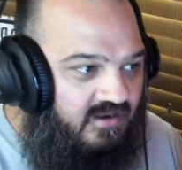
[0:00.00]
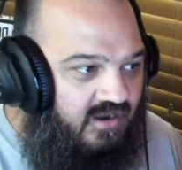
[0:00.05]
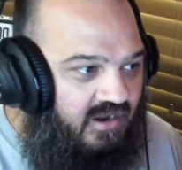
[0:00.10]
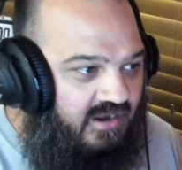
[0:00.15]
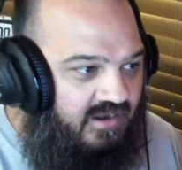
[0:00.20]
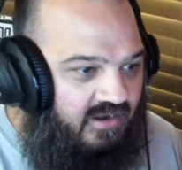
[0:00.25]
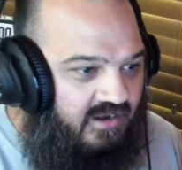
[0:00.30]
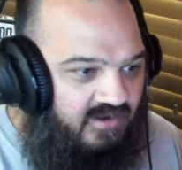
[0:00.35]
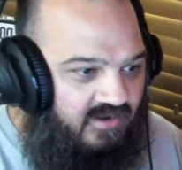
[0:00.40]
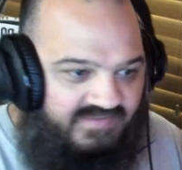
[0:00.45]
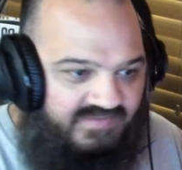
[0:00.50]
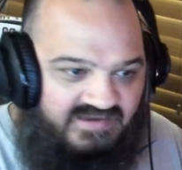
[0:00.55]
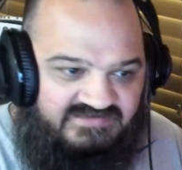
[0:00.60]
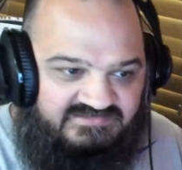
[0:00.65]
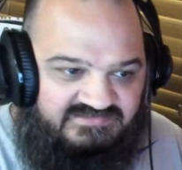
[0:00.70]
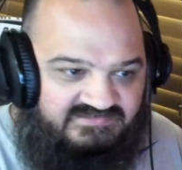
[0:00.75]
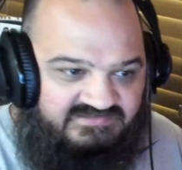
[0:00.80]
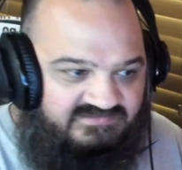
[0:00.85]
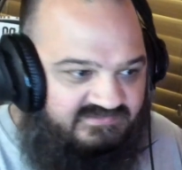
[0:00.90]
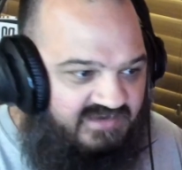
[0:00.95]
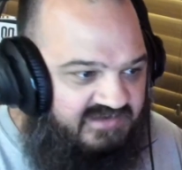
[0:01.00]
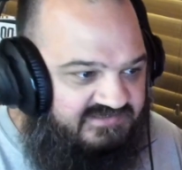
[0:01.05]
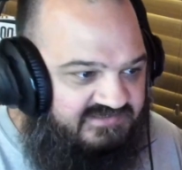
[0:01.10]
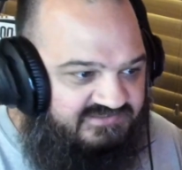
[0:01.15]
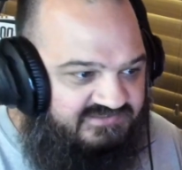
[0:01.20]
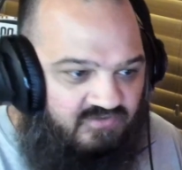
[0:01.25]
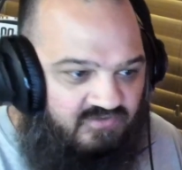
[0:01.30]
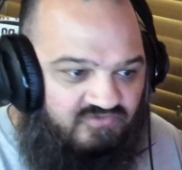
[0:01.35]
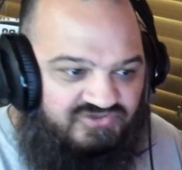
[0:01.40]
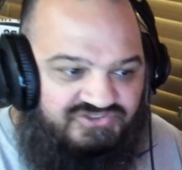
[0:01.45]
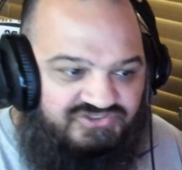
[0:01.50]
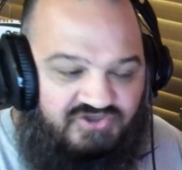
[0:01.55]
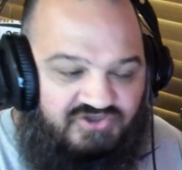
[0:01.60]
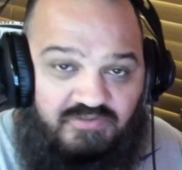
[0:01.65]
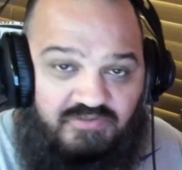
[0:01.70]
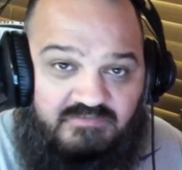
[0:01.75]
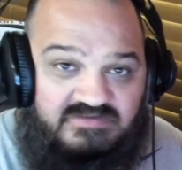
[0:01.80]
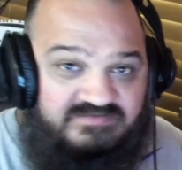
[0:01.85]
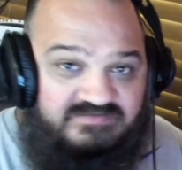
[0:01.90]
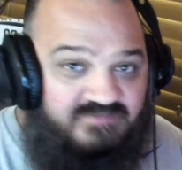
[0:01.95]
And they just don't
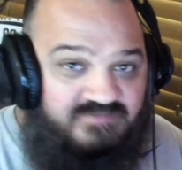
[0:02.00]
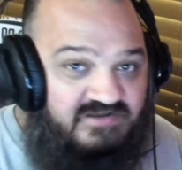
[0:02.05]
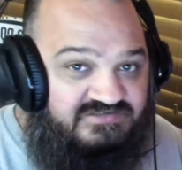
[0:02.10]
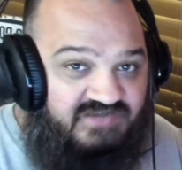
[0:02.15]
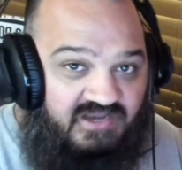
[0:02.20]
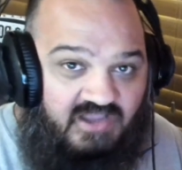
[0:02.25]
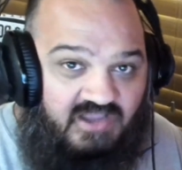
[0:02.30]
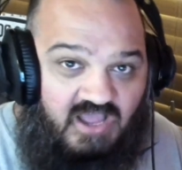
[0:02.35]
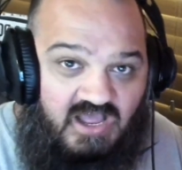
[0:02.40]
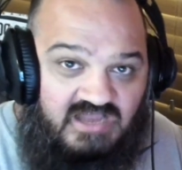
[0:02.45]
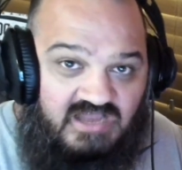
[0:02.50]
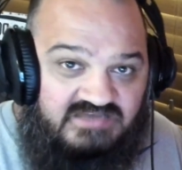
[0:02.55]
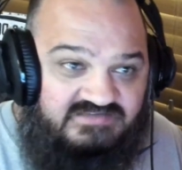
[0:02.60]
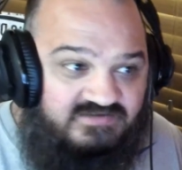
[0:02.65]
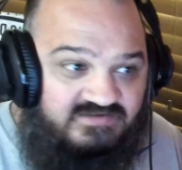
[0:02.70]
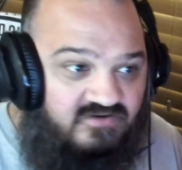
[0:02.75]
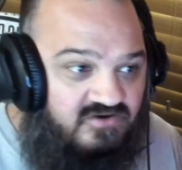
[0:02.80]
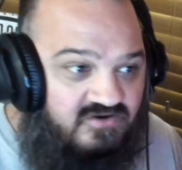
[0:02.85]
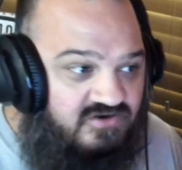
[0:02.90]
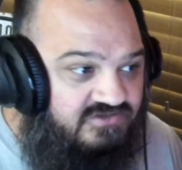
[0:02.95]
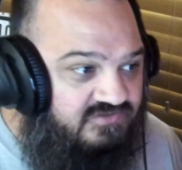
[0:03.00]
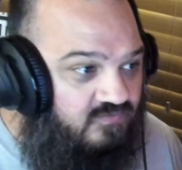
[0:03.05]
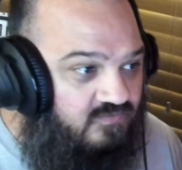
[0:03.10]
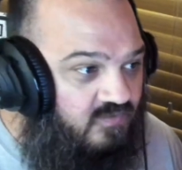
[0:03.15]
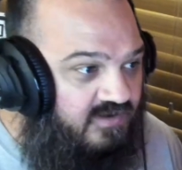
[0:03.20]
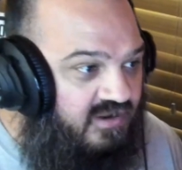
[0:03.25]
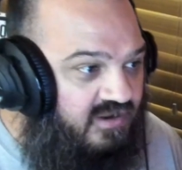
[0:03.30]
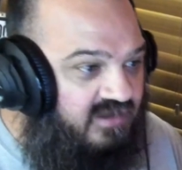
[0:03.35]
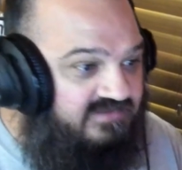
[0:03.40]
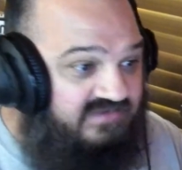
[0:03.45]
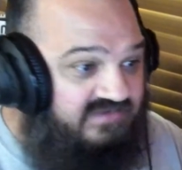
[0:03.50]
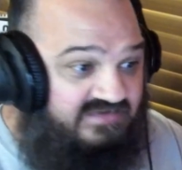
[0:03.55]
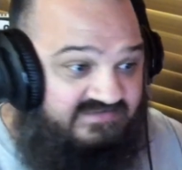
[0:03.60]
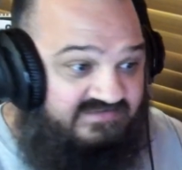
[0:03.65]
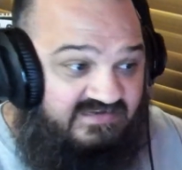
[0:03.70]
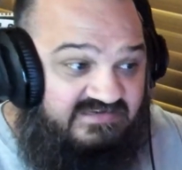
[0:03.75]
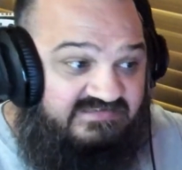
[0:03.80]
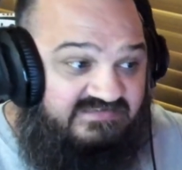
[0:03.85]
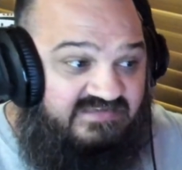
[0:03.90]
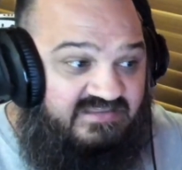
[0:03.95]
show them as much in concerts or whatnot. Because I
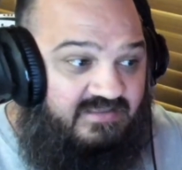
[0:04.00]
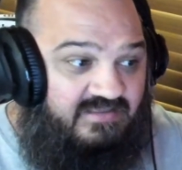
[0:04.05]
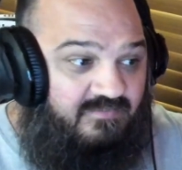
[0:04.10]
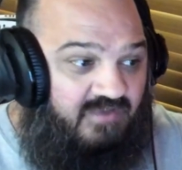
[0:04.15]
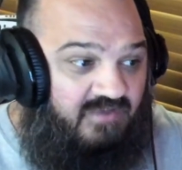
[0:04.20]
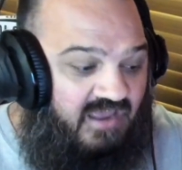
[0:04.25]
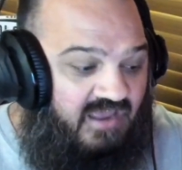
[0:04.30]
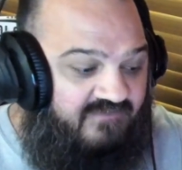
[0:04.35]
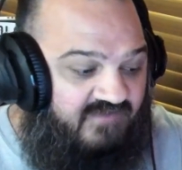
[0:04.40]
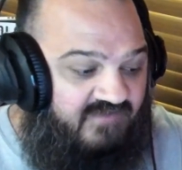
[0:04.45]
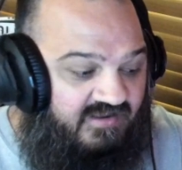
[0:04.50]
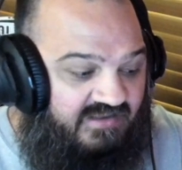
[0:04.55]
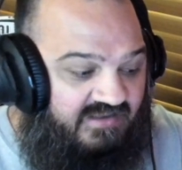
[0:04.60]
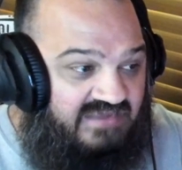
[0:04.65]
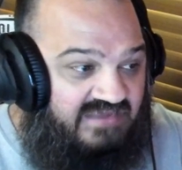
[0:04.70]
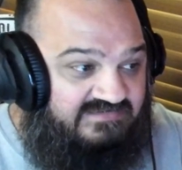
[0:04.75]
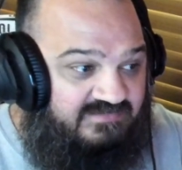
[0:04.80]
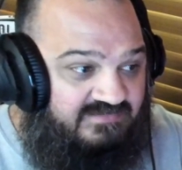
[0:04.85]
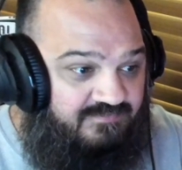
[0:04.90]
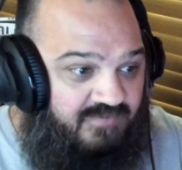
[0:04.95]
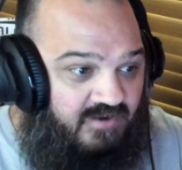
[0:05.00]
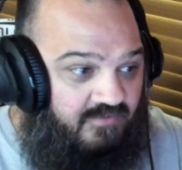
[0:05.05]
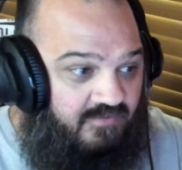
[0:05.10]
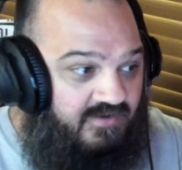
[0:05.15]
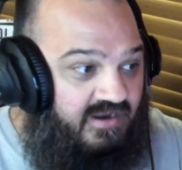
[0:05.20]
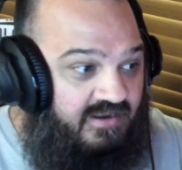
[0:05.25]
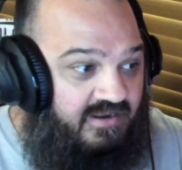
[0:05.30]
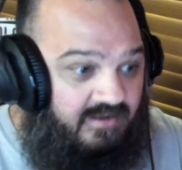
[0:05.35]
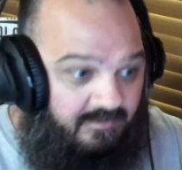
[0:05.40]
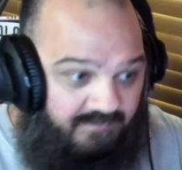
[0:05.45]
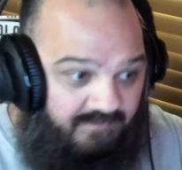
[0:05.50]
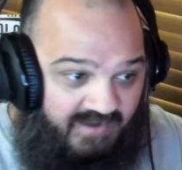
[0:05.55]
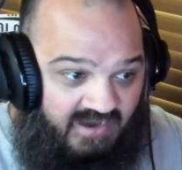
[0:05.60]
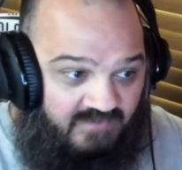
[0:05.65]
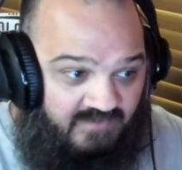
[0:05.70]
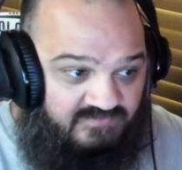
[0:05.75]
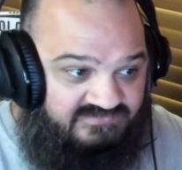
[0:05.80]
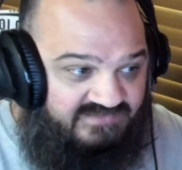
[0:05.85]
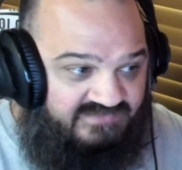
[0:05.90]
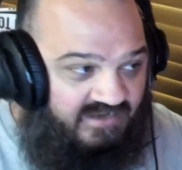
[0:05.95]
did see them live at Glastonbury and the
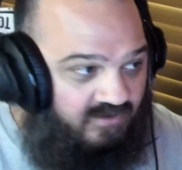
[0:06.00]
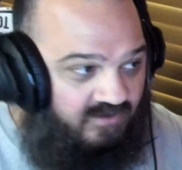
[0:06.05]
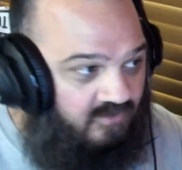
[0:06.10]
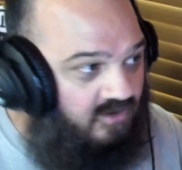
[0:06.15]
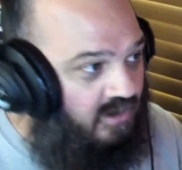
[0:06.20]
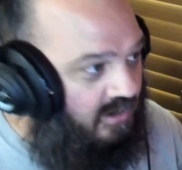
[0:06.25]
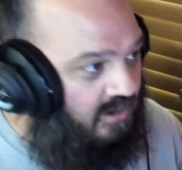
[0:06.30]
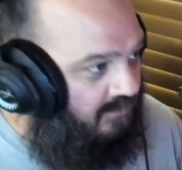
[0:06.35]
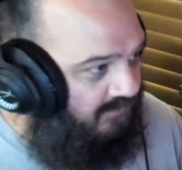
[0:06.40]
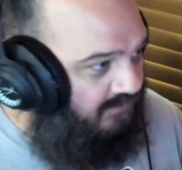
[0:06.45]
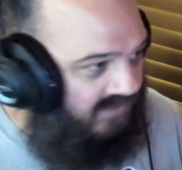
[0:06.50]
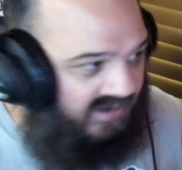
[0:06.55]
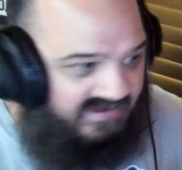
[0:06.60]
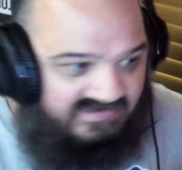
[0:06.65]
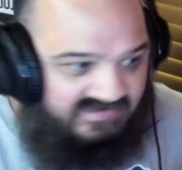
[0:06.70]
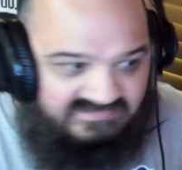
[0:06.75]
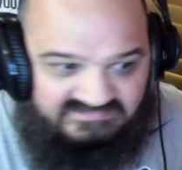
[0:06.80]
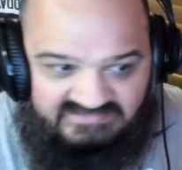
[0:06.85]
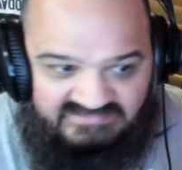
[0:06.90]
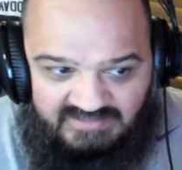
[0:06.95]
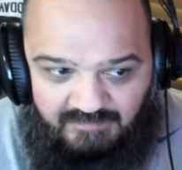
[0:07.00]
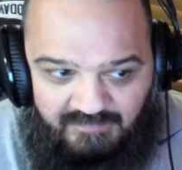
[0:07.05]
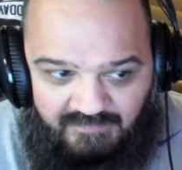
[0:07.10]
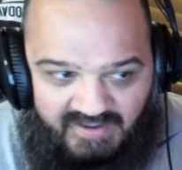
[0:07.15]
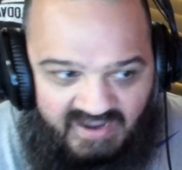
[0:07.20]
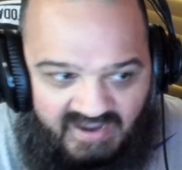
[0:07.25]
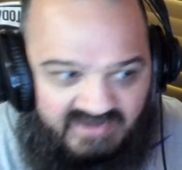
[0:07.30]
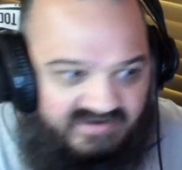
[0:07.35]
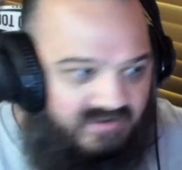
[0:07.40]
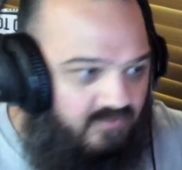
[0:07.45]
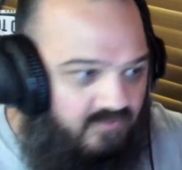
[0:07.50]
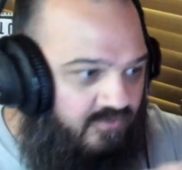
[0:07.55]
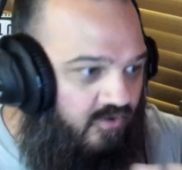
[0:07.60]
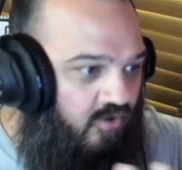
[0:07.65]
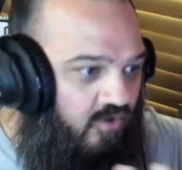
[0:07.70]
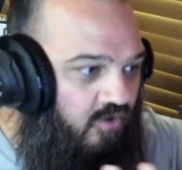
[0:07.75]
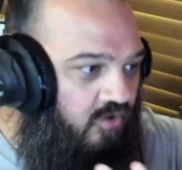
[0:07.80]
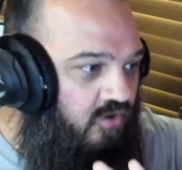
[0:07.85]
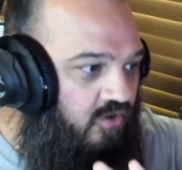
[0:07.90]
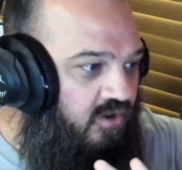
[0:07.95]
band was there, but I didn't see the band here at
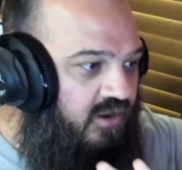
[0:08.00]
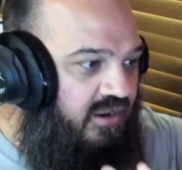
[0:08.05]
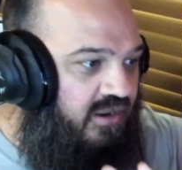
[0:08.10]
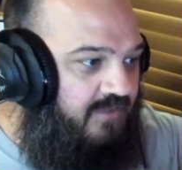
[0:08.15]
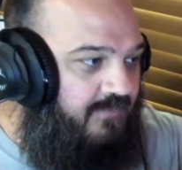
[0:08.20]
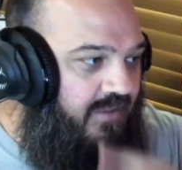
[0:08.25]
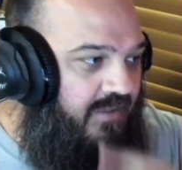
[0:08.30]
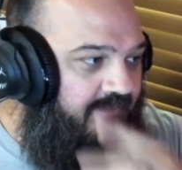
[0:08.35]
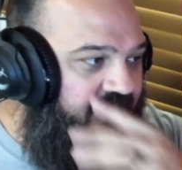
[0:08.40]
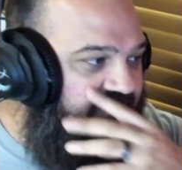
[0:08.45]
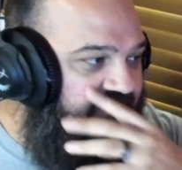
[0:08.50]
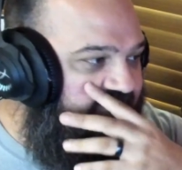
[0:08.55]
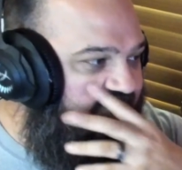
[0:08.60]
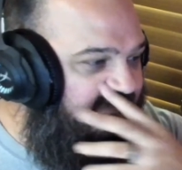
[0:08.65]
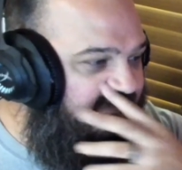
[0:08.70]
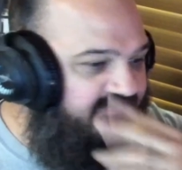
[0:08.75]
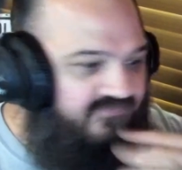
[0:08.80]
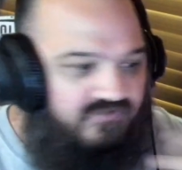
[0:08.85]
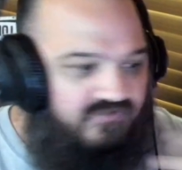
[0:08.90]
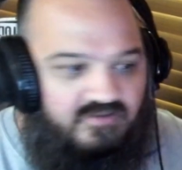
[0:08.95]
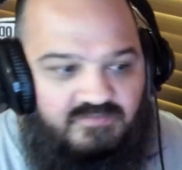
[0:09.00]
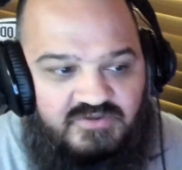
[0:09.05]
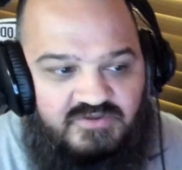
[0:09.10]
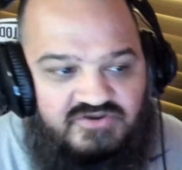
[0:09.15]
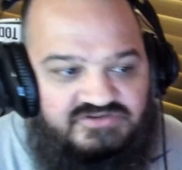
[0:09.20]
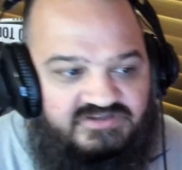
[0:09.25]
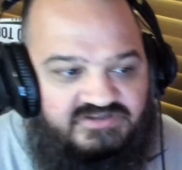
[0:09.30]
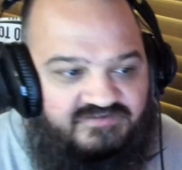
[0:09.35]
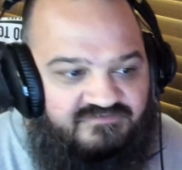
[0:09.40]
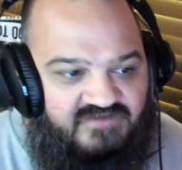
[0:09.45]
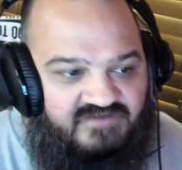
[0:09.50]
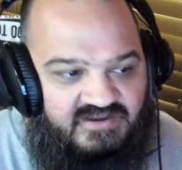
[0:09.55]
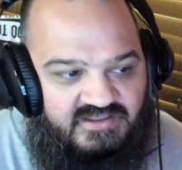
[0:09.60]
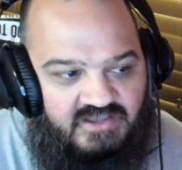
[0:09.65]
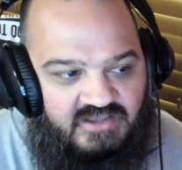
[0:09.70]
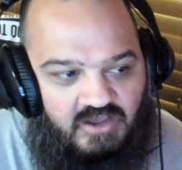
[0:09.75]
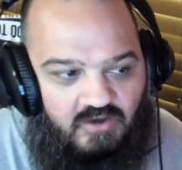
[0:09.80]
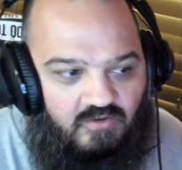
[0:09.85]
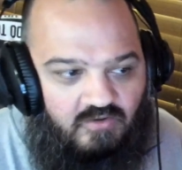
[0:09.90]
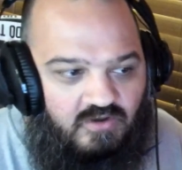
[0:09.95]
all. And maybe it's just for the music
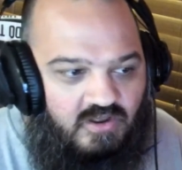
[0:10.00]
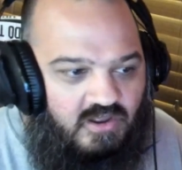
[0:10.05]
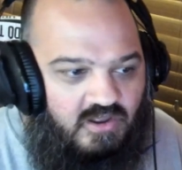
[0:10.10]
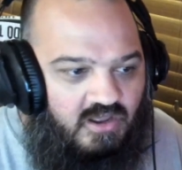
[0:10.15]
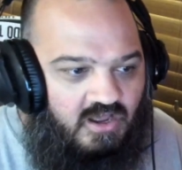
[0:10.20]
video.